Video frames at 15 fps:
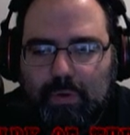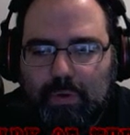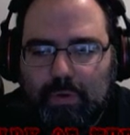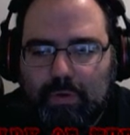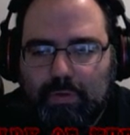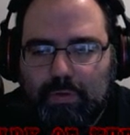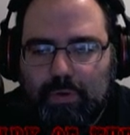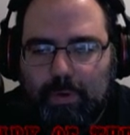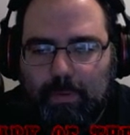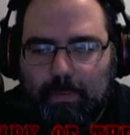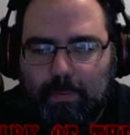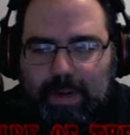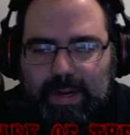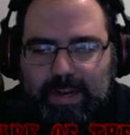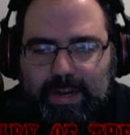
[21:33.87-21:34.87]
So,
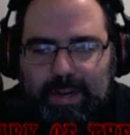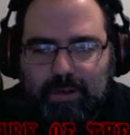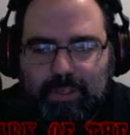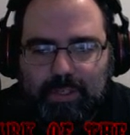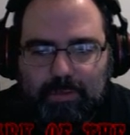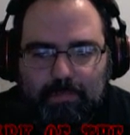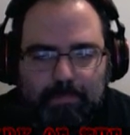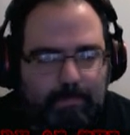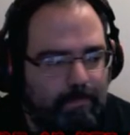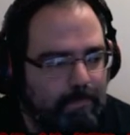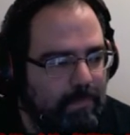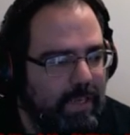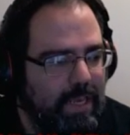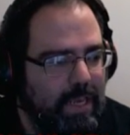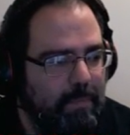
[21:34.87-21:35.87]
when in doubt, just
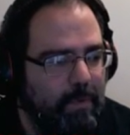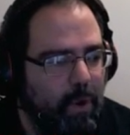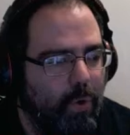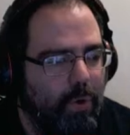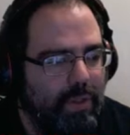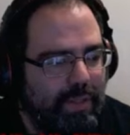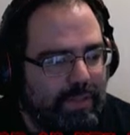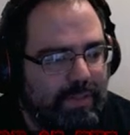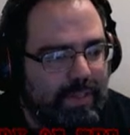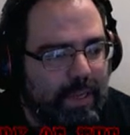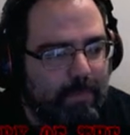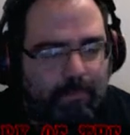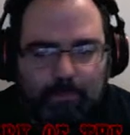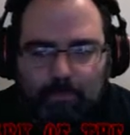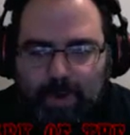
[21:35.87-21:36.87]
keep going the
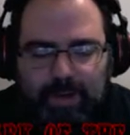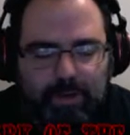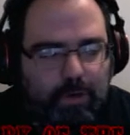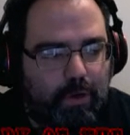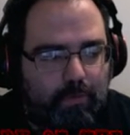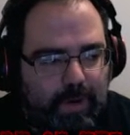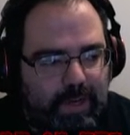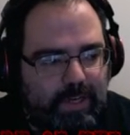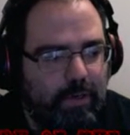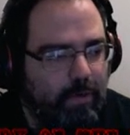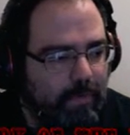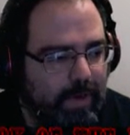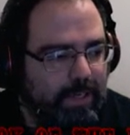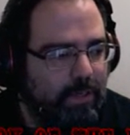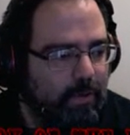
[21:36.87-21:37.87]
same right turn, right turn,
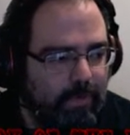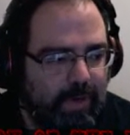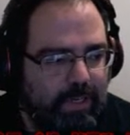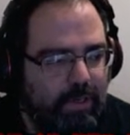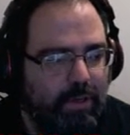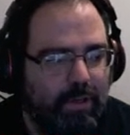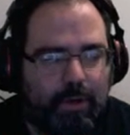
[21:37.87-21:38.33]
right turn, right turn.